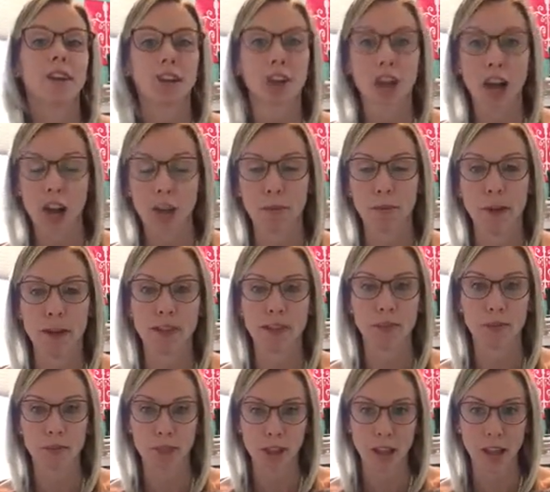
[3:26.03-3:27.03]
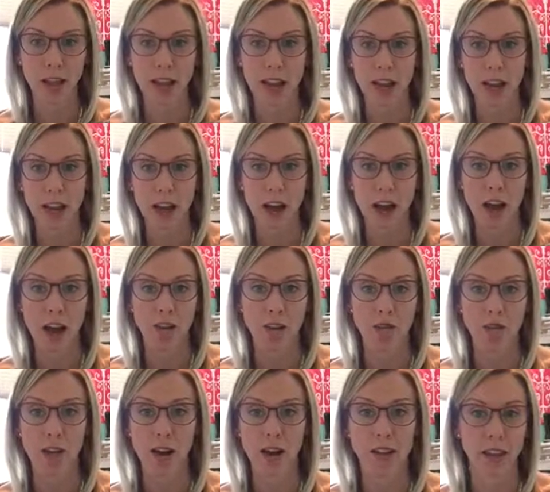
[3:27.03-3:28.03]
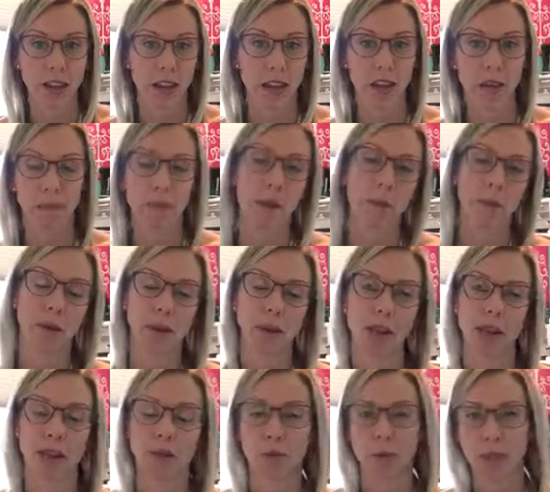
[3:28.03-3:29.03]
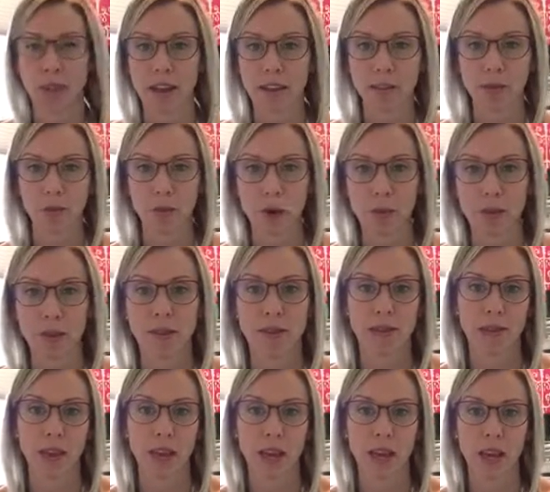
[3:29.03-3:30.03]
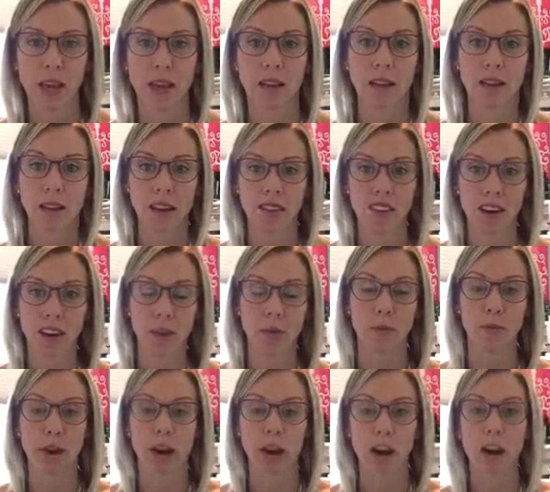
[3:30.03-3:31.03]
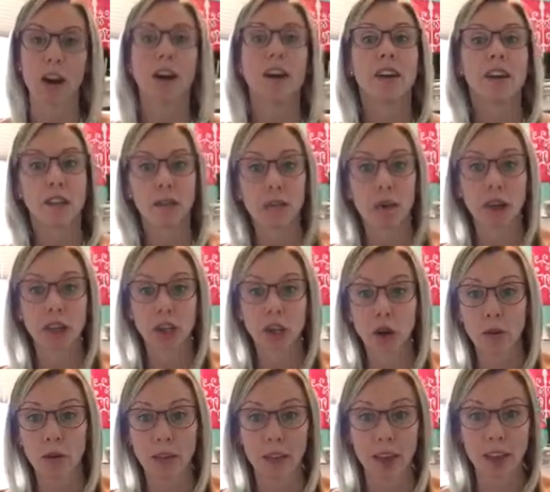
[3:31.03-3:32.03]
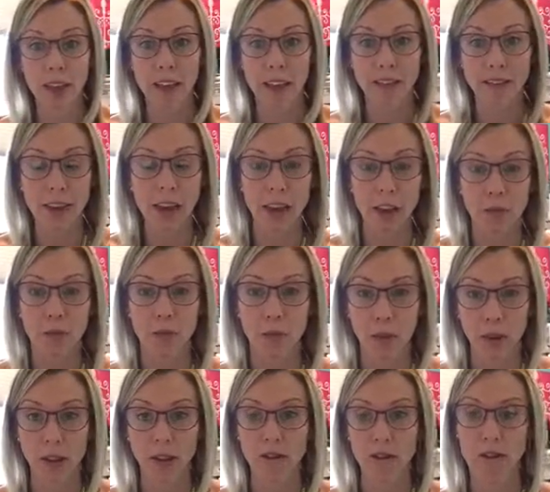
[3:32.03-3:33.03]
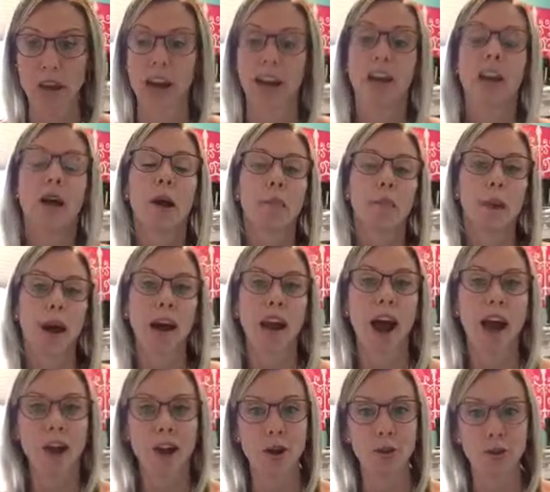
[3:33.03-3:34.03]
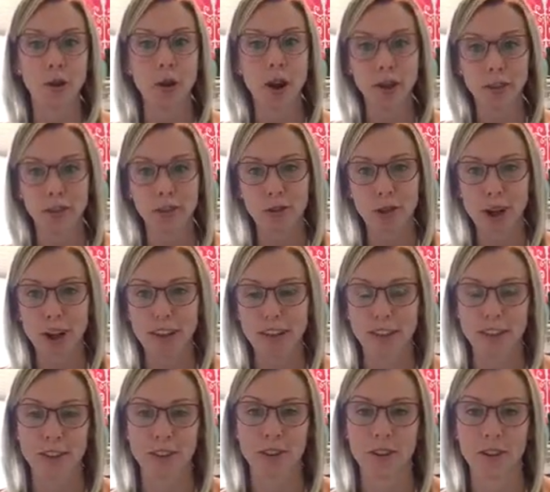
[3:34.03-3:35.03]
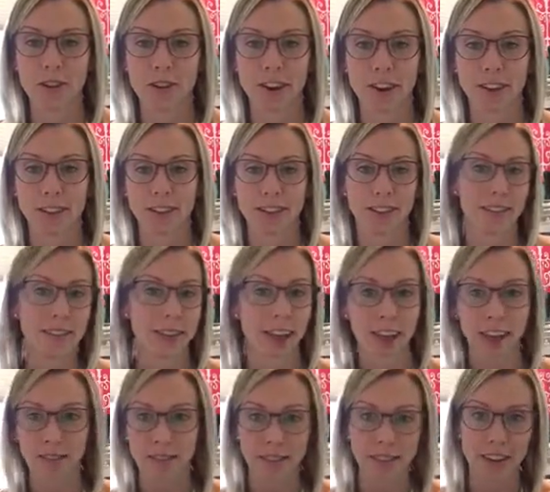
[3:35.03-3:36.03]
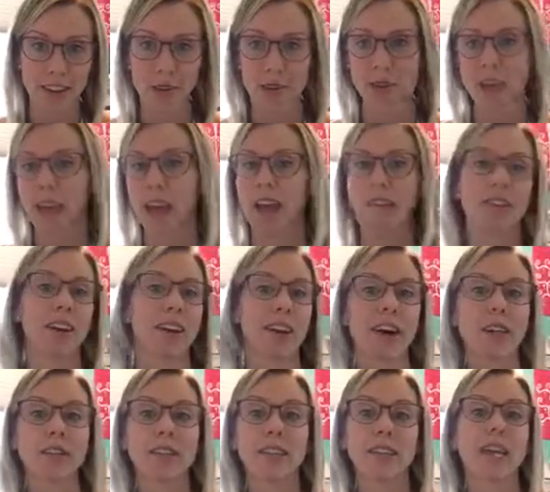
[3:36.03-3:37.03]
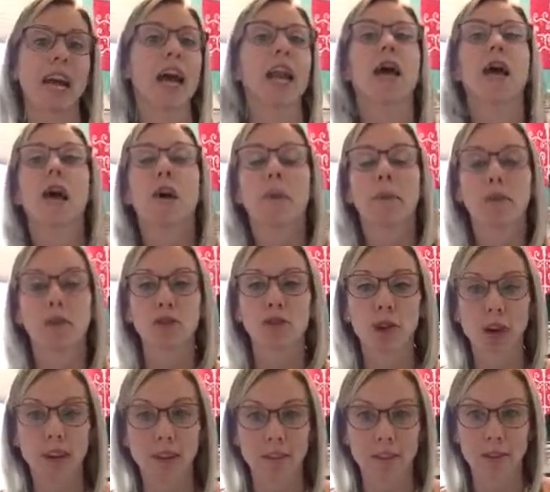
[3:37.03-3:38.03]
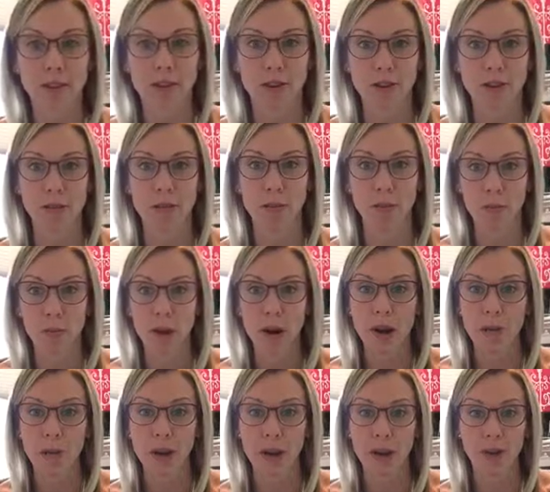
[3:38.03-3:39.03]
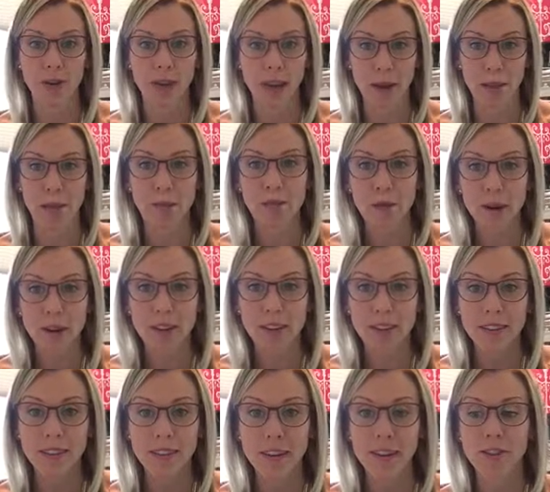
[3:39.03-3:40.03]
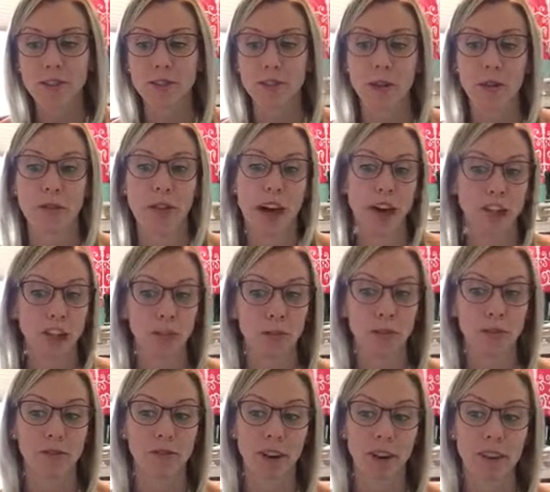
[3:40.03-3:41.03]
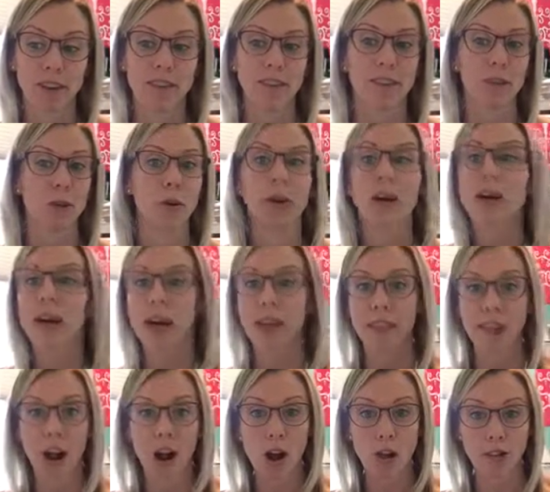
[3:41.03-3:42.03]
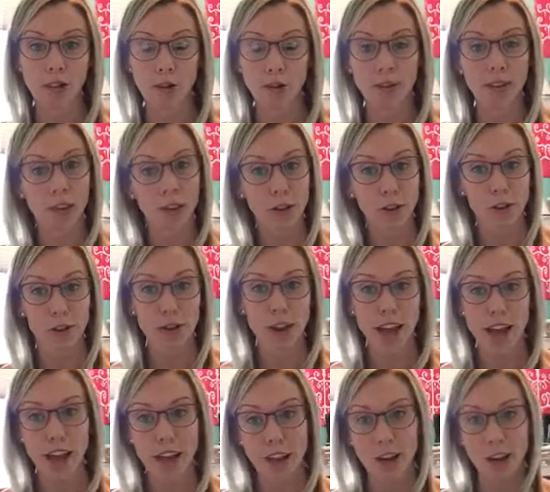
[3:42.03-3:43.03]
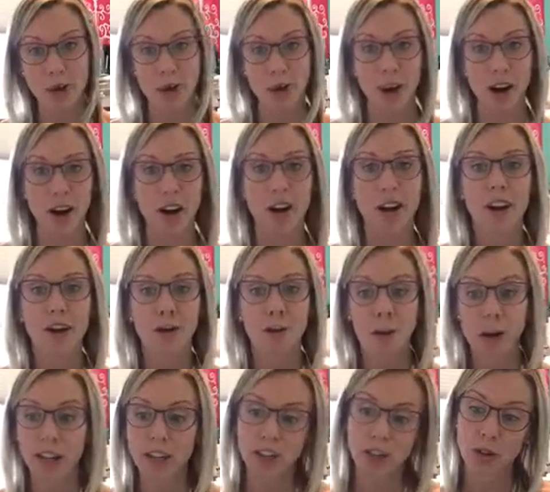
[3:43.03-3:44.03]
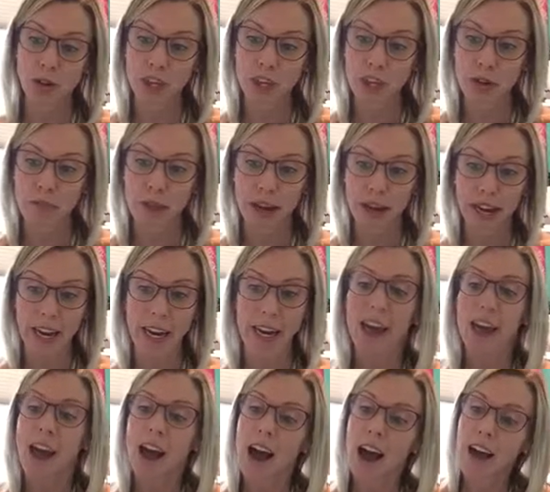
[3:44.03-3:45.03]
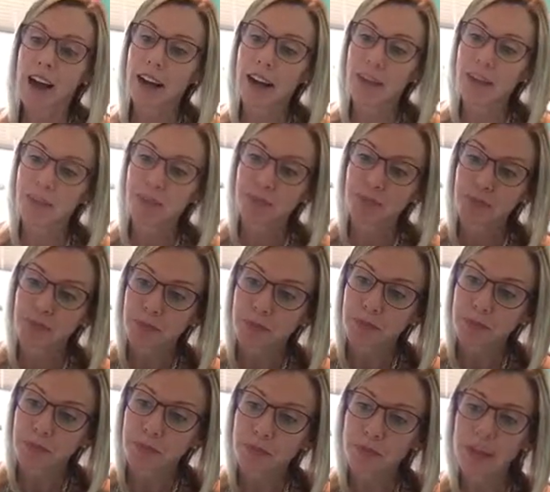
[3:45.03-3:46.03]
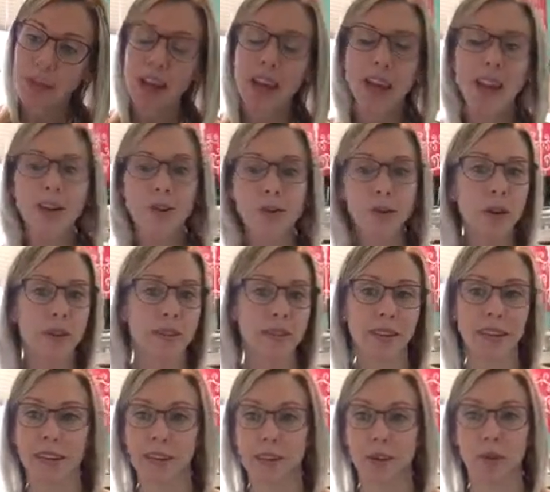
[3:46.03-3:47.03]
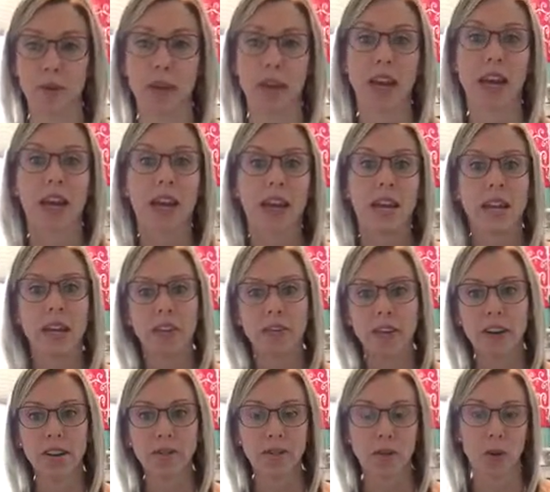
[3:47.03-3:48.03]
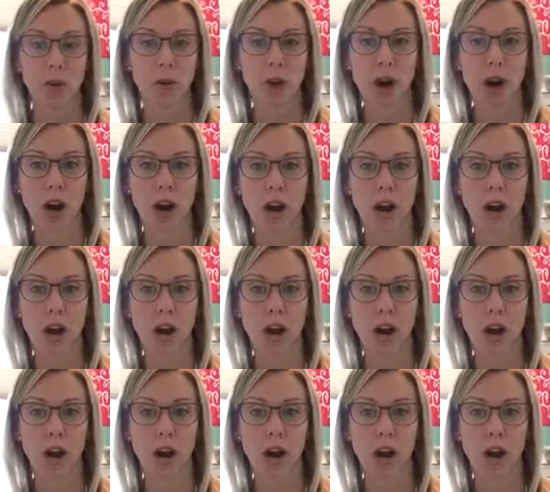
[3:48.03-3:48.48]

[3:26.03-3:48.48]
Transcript: check, because there's a link of, I think, maybe like 3,000 women singing Living on a Prayer to Bon Jovi. And that's kind of really fun. But I know they're also trying to secure, it's kind of a secret, they haven't announced it yet, but they're trying to secure some pretty big entertainment for us this year. So that should be fun too. And that also is included in your registration money. And I just want to say too that even if you